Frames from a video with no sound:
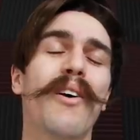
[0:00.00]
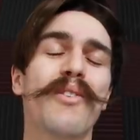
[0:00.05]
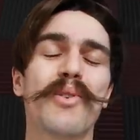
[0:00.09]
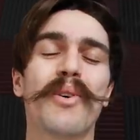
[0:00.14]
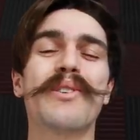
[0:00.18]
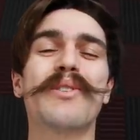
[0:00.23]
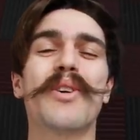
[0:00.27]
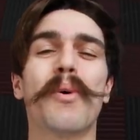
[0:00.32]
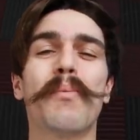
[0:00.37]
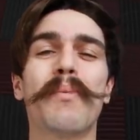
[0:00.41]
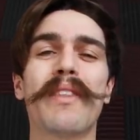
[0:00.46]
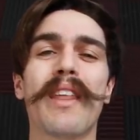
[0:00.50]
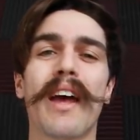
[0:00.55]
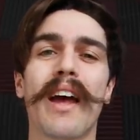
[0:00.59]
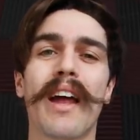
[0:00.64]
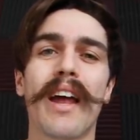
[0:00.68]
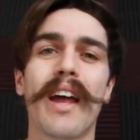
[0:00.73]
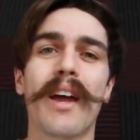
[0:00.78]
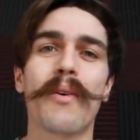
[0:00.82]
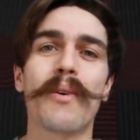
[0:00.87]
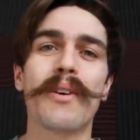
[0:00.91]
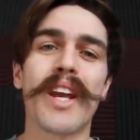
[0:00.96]
I was always hoping
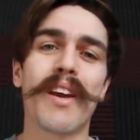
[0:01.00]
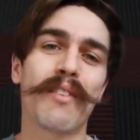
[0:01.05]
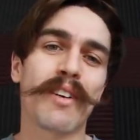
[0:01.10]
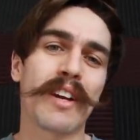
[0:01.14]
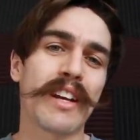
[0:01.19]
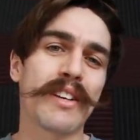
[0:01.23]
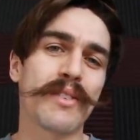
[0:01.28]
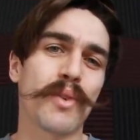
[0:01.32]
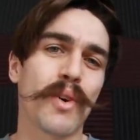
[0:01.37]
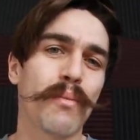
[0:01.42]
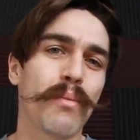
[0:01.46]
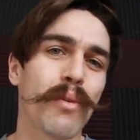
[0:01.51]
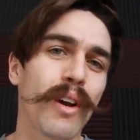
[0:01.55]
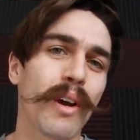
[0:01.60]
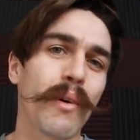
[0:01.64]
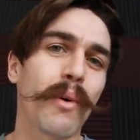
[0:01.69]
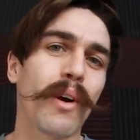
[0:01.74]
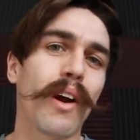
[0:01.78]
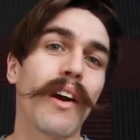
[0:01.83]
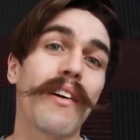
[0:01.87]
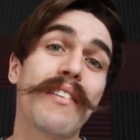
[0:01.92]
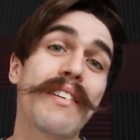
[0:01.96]
that it would never get to a point
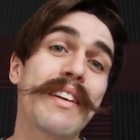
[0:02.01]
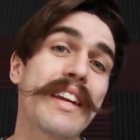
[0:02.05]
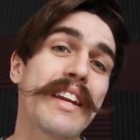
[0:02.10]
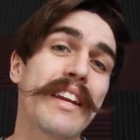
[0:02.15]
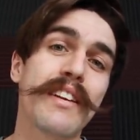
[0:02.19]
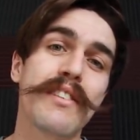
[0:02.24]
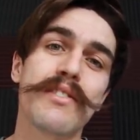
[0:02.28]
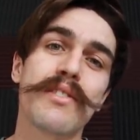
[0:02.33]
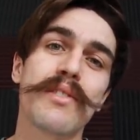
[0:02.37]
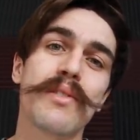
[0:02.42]
where I needed